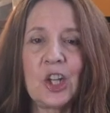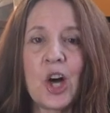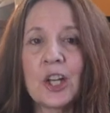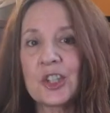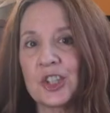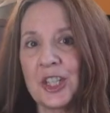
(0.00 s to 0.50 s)

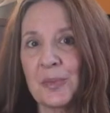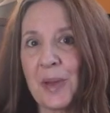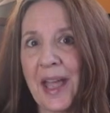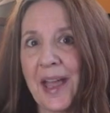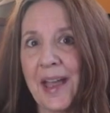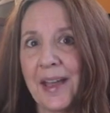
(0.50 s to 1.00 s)
launching
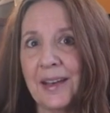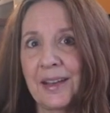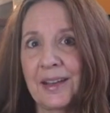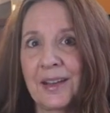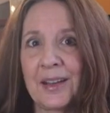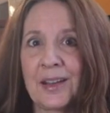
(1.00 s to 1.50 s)
pad
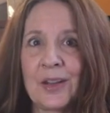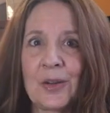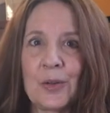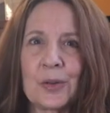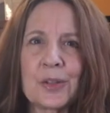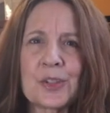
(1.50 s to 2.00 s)

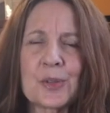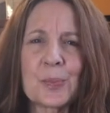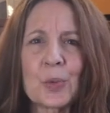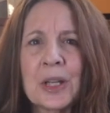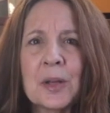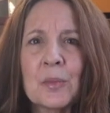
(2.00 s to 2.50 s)
or a
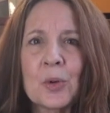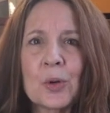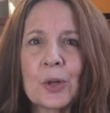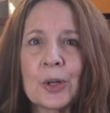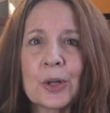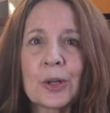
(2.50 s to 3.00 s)

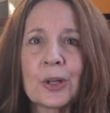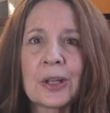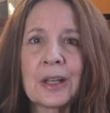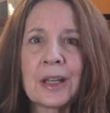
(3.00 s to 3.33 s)
springboard,